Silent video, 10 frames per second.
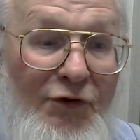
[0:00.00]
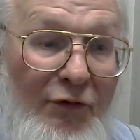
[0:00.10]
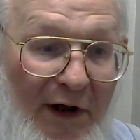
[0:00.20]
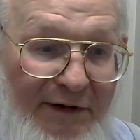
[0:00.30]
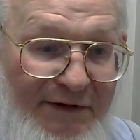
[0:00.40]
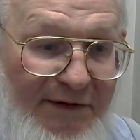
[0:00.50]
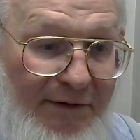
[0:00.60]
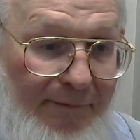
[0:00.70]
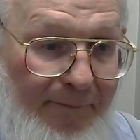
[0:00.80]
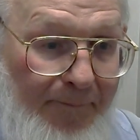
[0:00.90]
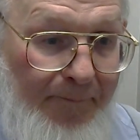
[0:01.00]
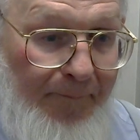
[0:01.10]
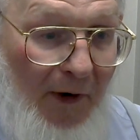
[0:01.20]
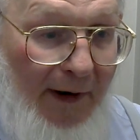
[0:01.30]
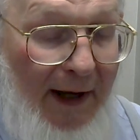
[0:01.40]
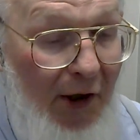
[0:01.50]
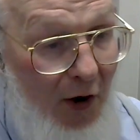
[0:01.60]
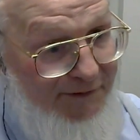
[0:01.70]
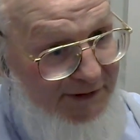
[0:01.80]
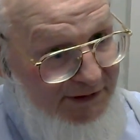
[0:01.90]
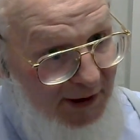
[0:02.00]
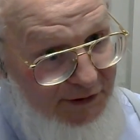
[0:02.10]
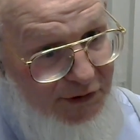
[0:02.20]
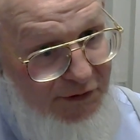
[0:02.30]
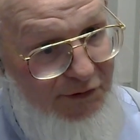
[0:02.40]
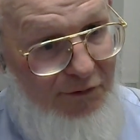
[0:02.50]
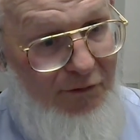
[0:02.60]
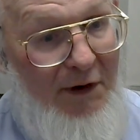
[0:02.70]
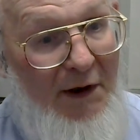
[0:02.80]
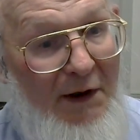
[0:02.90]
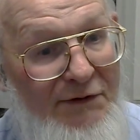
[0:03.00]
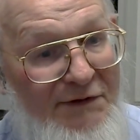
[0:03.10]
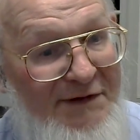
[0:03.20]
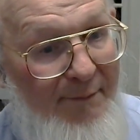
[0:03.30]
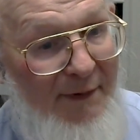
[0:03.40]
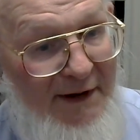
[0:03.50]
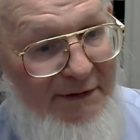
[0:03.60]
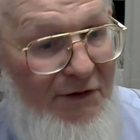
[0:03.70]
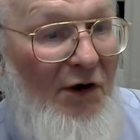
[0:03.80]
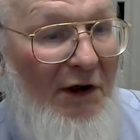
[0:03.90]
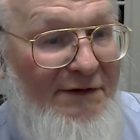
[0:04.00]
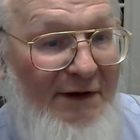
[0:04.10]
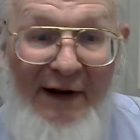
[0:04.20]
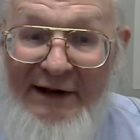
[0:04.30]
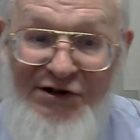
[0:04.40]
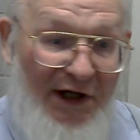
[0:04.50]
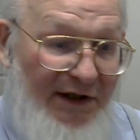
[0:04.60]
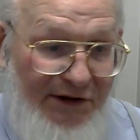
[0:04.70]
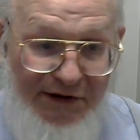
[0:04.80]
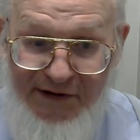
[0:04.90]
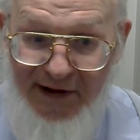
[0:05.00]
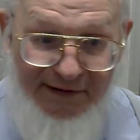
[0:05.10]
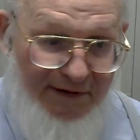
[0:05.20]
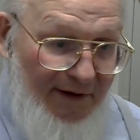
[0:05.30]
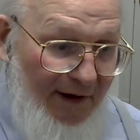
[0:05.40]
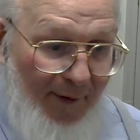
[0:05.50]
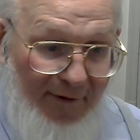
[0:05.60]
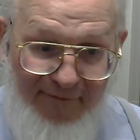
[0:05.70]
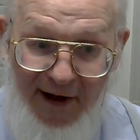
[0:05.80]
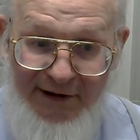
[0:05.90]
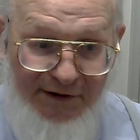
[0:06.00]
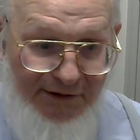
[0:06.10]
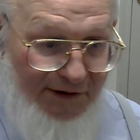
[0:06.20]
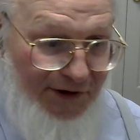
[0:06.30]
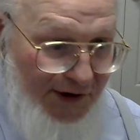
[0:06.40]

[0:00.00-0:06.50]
to us. Okay, it calls attention to somebody's looks. Now that changes, and that's the thing about fashions, it